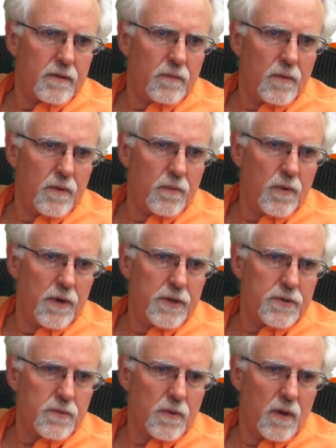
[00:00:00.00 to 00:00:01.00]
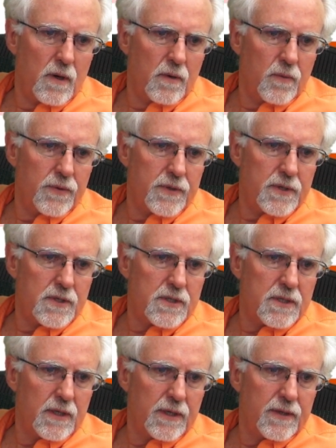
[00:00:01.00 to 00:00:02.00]
What, what is wrong with this
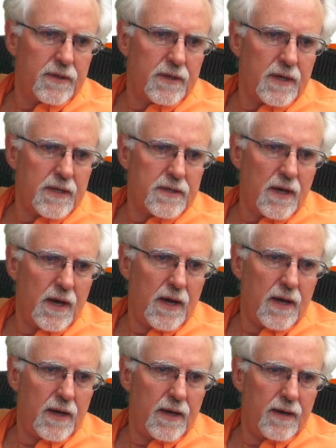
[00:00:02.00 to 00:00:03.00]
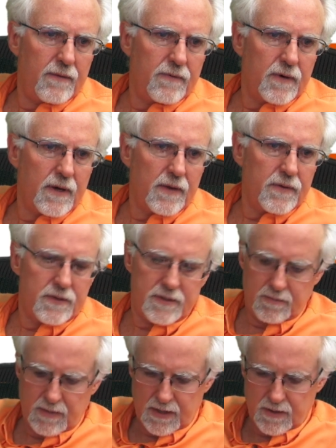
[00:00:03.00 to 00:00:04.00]
silly thing? I, ah, I forgot the
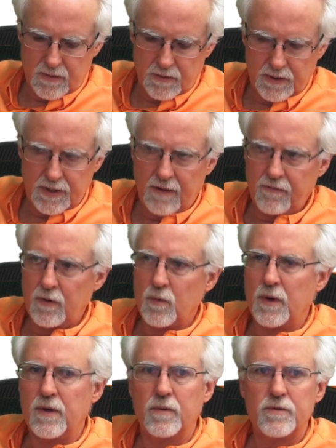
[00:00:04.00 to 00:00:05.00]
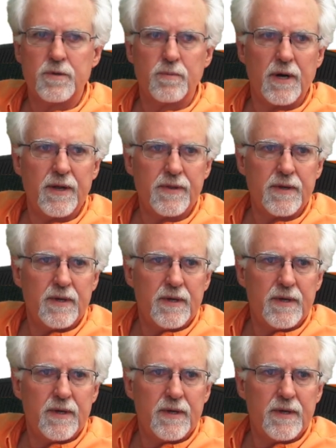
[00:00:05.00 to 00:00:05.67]
semicolon. Everyone hold your breath.